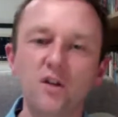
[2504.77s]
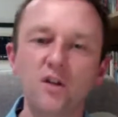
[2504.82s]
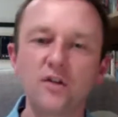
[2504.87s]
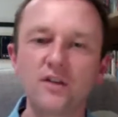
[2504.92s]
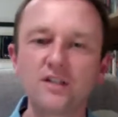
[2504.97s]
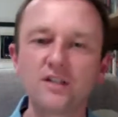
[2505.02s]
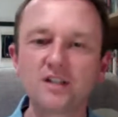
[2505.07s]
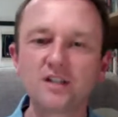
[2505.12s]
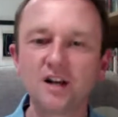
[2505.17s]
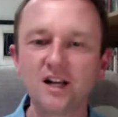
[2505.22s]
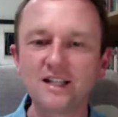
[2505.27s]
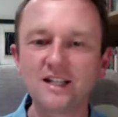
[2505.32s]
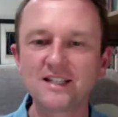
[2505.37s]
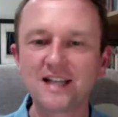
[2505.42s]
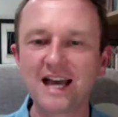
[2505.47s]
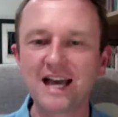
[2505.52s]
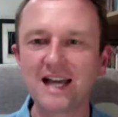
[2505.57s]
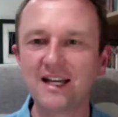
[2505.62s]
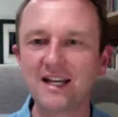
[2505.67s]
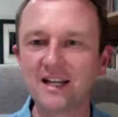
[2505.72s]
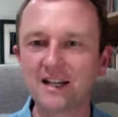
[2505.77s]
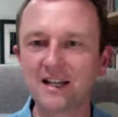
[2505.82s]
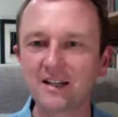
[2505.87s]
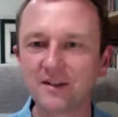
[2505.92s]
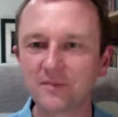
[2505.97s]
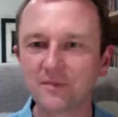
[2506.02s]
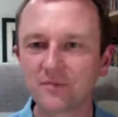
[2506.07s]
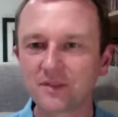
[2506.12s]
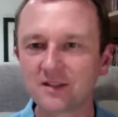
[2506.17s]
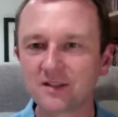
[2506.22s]
The
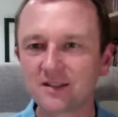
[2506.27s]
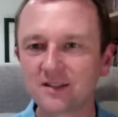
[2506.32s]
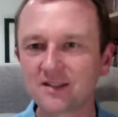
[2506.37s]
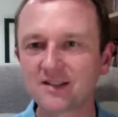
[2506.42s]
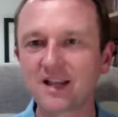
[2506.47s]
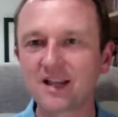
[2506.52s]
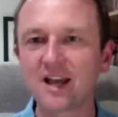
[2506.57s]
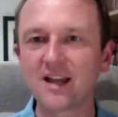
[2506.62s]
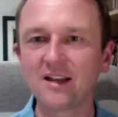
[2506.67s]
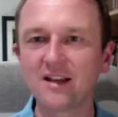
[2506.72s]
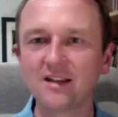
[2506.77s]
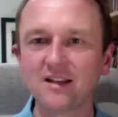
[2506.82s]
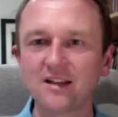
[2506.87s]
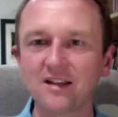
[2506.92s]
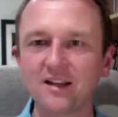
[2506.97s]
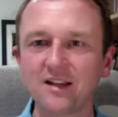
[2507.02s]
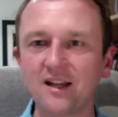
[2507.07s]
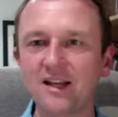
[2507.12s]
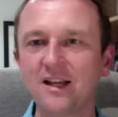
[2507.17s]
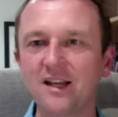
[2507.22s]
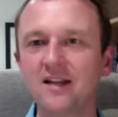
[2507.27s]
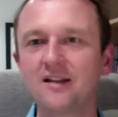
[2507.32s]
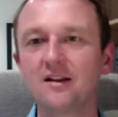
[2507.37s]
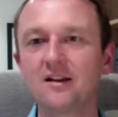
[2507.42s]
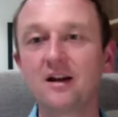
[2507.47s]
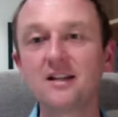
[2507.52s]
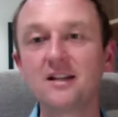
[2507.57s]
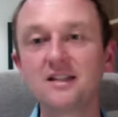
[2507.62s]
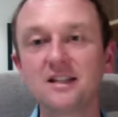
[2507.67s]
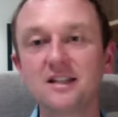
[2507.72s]
Titanic sank in
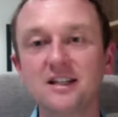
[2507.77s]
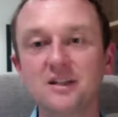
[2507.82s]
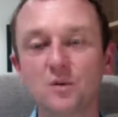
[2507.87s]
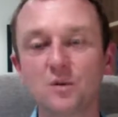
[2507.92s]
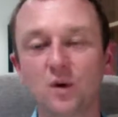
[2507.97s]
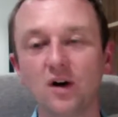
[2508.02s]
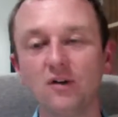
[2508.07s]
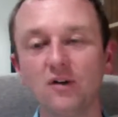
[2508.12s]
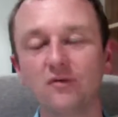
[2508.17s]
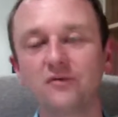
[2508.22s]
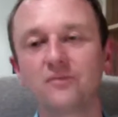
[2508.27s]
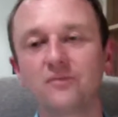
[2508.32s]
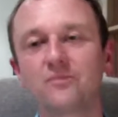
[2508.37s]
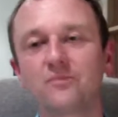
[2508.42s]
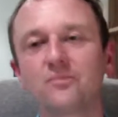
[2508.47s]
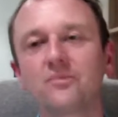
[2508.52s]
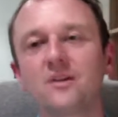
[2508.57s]
1912.